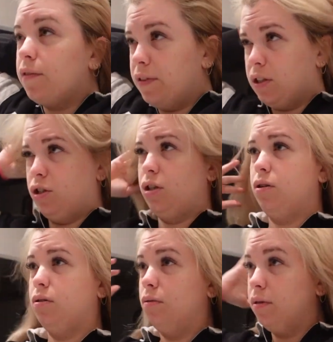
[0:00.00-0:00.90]
of the
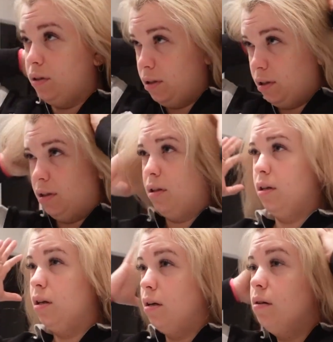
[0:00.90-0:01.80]
two
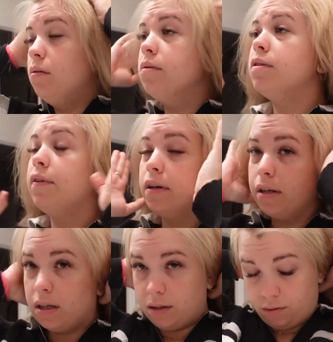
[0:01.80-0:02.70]
was very
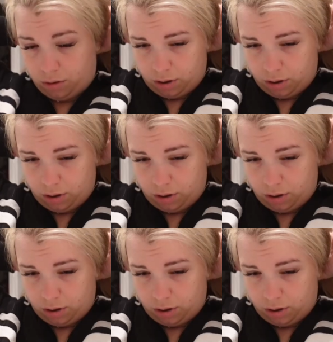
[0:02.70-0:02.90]
cute.